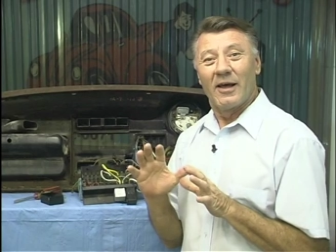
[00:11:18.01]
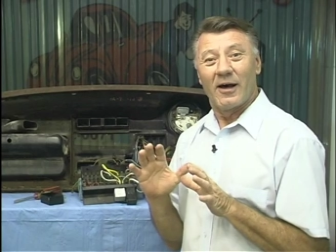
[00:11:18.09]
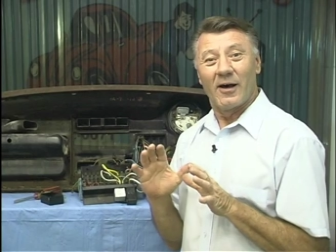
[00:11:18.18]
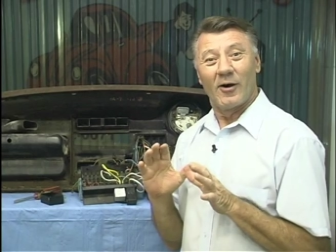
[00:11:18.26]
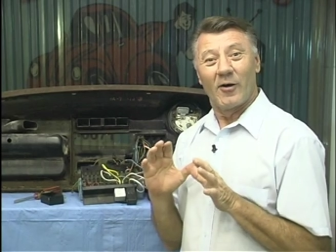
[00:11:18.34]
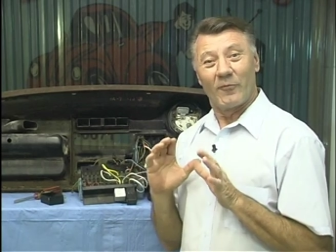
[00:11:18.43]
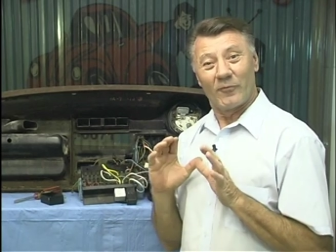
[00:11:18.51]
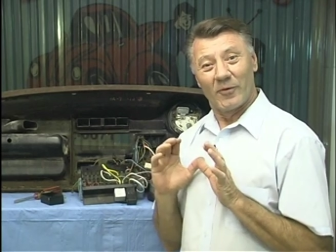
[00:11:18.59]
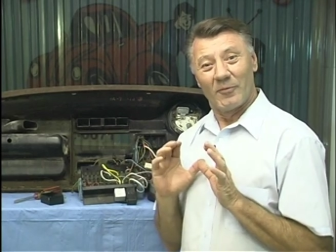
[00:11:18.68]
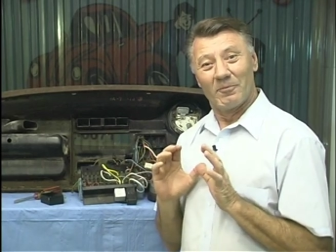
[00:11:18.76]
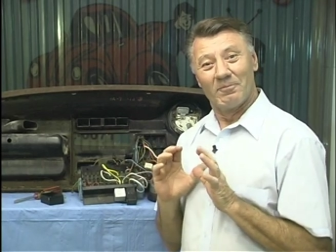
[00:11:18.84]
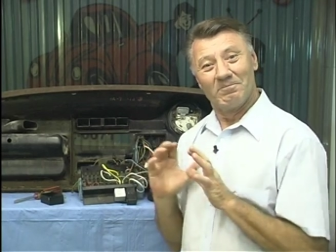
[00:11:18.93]
uh,
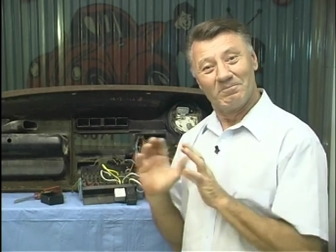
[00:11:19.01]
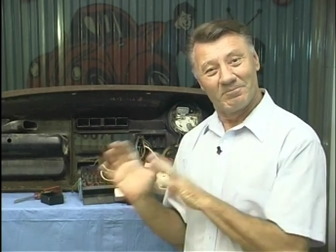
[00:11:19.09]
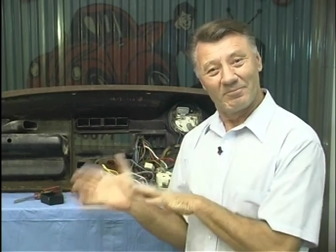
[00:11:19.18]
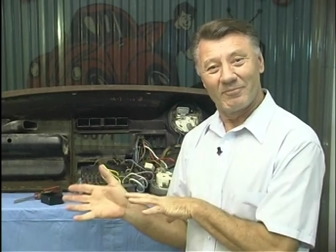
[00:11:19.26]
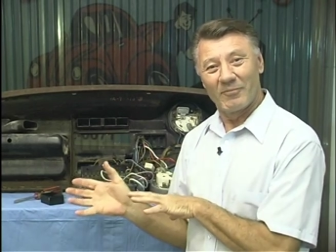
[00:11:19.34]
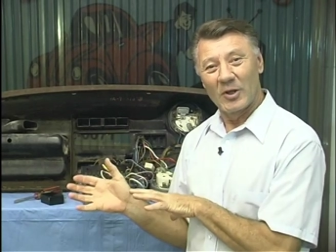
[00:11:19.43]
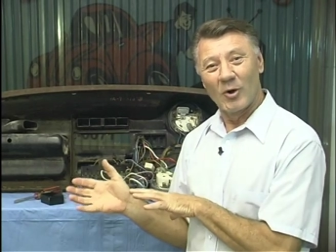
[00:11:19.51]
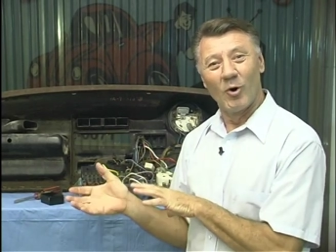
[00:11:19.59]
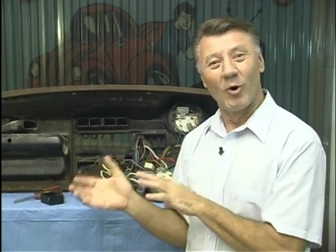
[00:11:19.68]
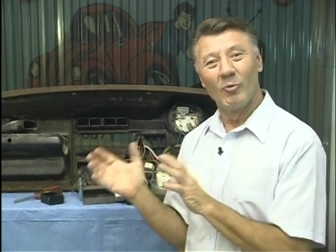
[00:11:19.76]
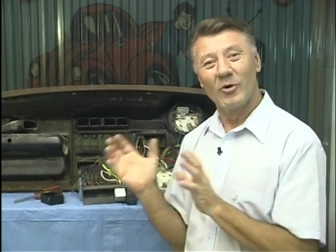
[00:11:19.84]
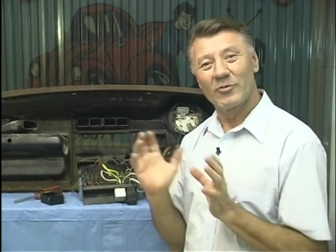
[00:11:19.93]
from the
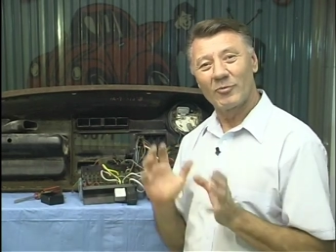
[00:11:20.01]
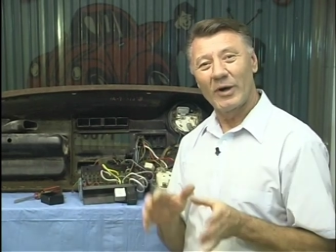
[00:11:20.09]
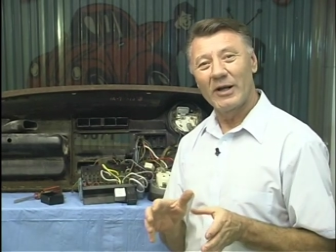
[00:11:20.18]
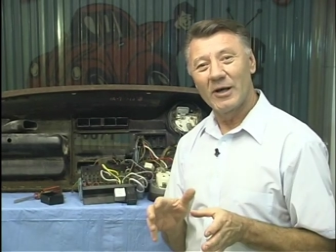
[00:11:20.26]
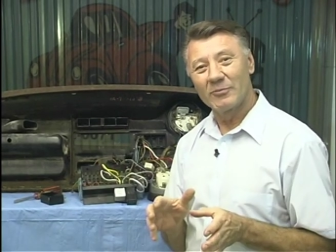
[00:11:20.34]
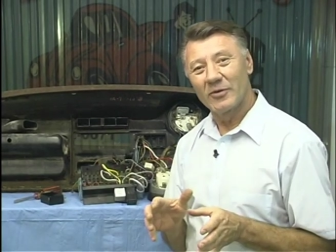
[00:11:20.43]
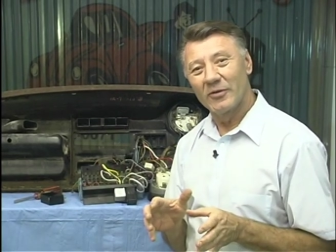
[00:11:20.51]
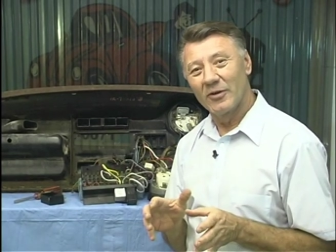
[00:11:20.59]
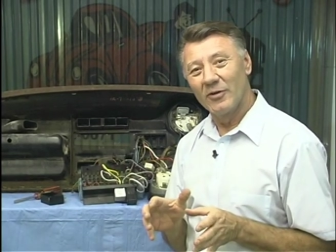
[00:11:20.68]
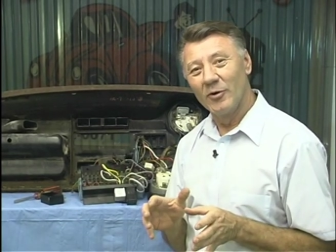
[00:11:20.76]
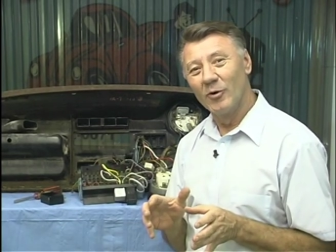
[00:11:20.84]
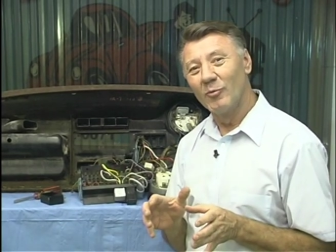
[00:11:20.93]
old ones right up to
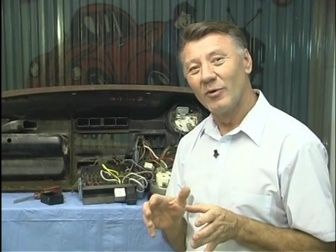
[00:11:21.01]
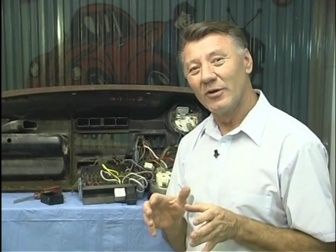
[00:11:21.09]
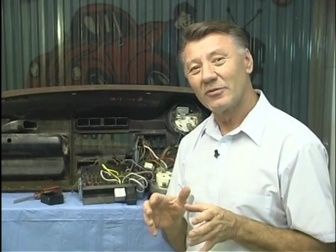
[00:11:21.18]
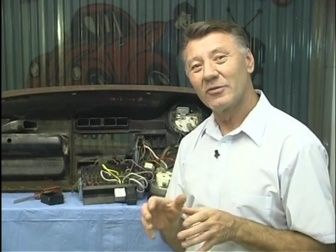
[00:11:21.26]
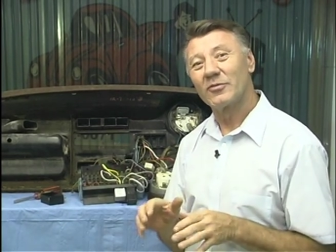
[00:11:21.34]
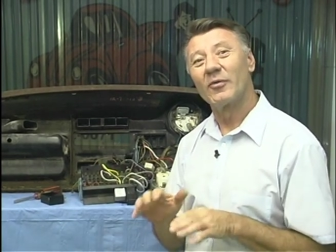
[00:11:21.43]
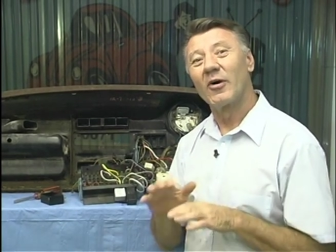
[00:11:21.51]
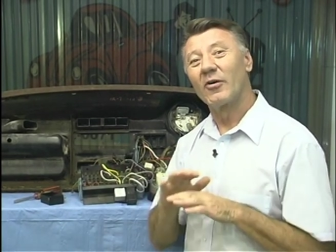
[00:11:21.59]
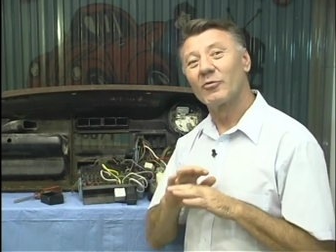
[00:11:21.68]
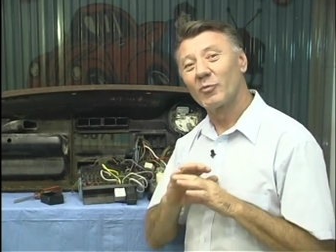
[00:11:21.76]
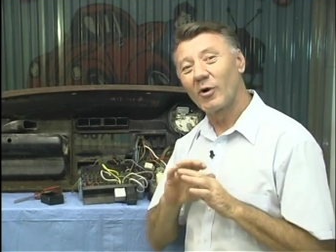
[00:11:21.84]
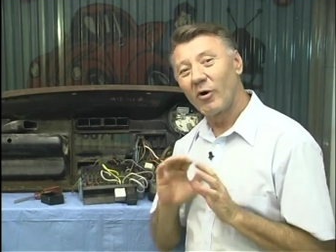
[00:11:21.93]
the new ones as
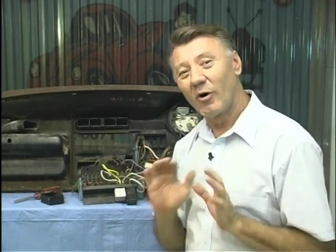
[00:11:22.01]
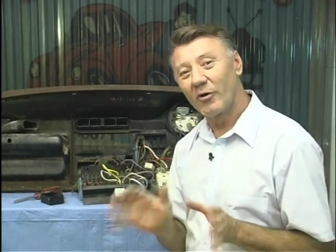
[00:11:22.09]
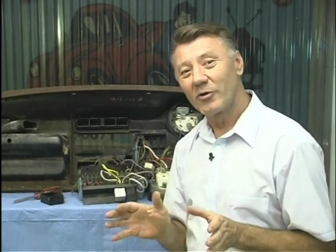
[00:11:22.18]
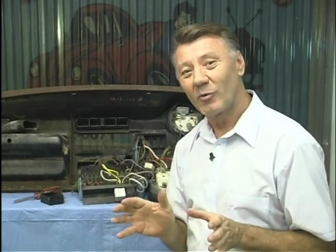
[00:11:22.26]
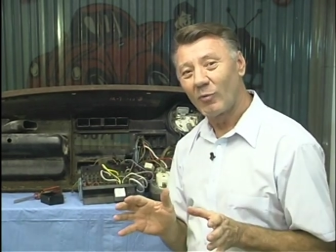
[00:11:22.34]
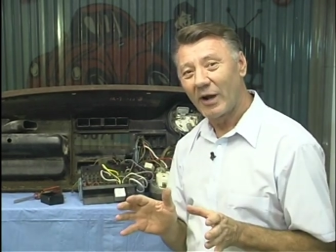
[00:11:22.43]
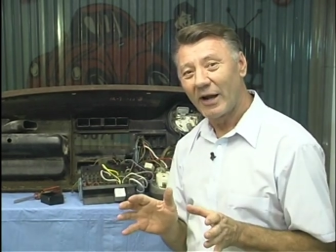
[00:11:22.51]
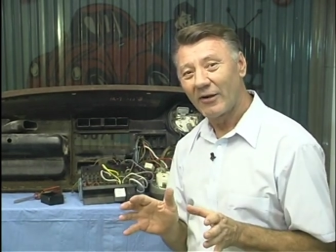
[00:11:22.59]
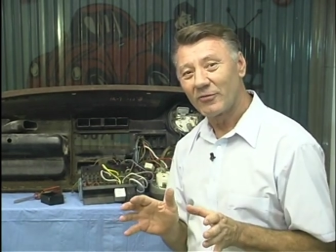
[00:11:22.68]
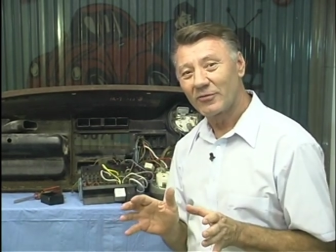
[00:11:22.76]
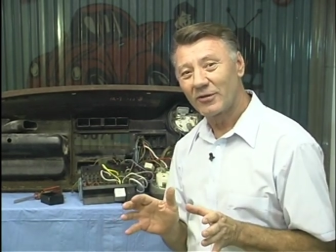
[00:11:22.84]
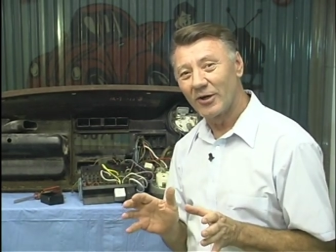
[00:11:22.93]
far as where all your
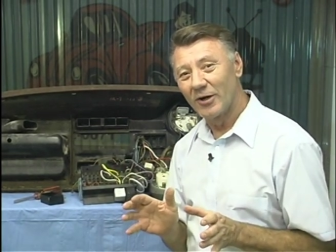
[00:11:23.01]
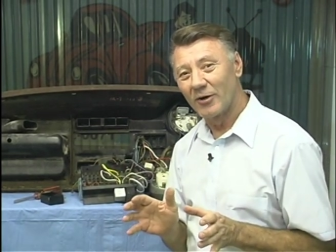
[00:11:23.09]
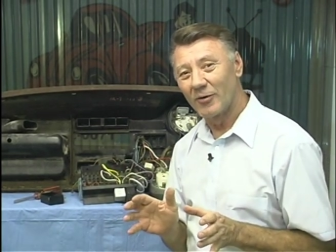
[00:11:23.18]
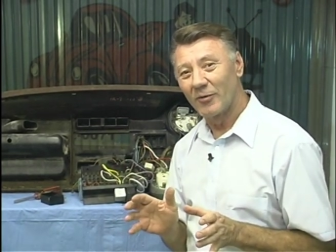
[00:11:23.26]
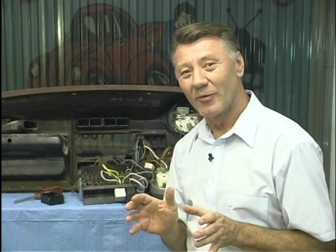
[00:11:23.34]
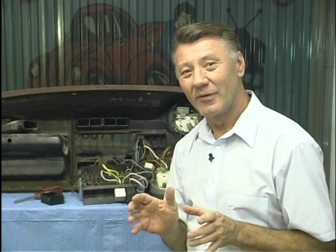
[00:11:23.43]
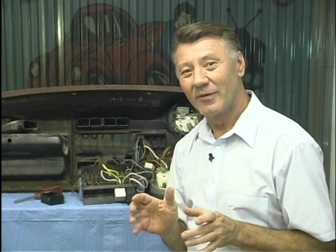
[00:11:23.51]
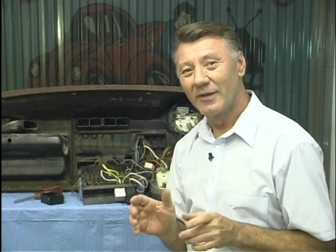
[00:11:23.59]
wires go.